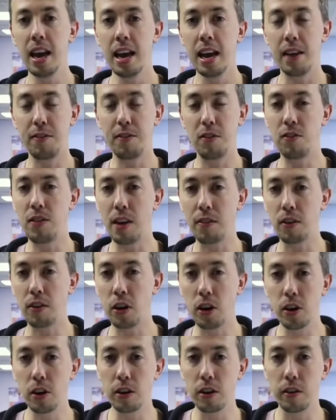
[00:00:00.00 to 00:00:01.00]
If you've never
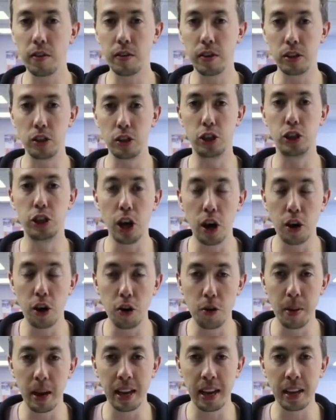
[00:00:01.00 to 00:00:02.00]
heard of
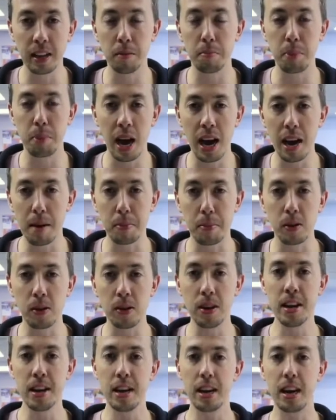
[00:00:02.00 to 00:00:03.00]
Job in the
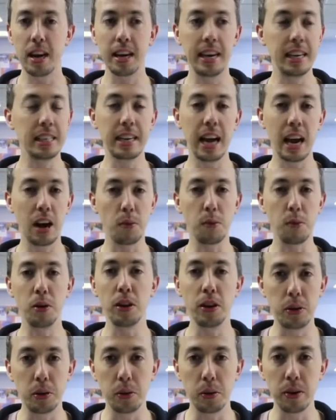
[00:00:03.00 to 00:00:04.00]
Bible, he's got a
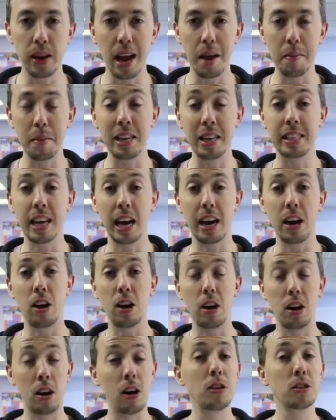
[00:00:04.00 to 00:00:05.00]
really cool name and he's got
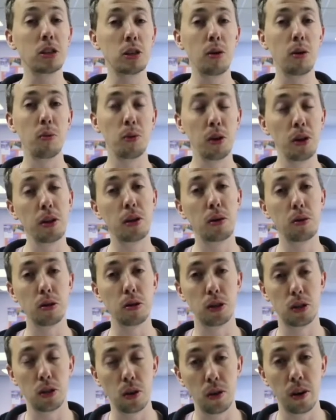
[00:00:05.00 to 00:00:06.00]
also a really cool
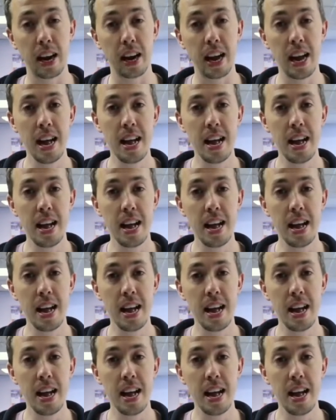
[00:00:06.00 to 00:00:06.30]
story.